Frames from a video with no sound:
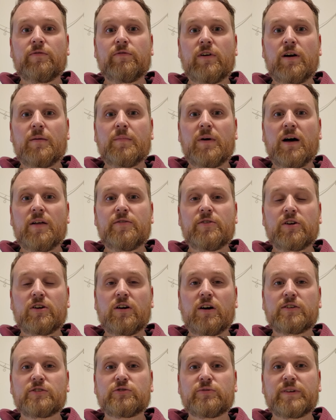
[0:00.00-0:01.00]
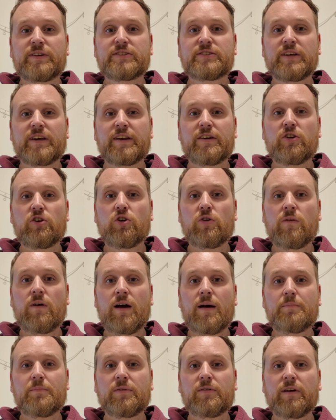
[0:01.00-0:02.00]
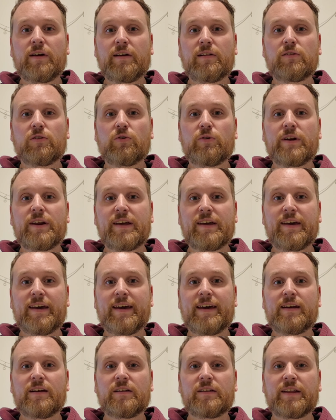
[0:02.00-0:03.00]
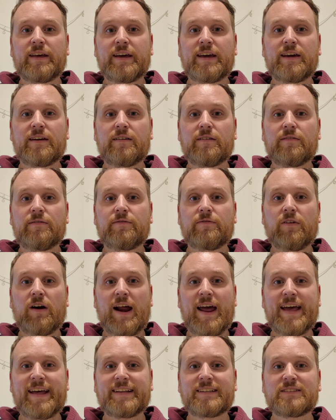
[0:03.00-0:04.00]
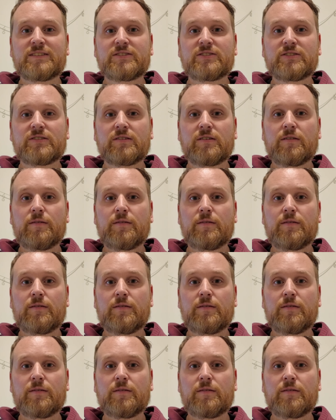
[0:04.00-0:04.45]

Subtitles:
from other countries in Europe, including Italy, France,